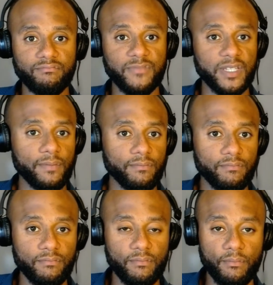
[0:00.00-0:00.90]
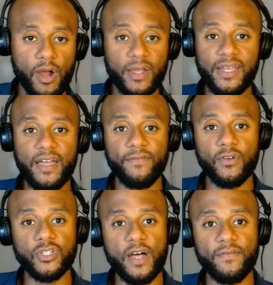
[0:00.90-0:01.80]
some marketing
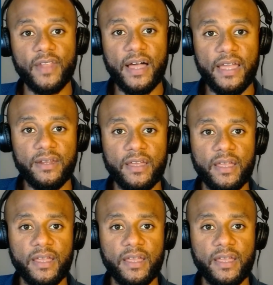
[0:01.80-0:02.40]
efforts offline.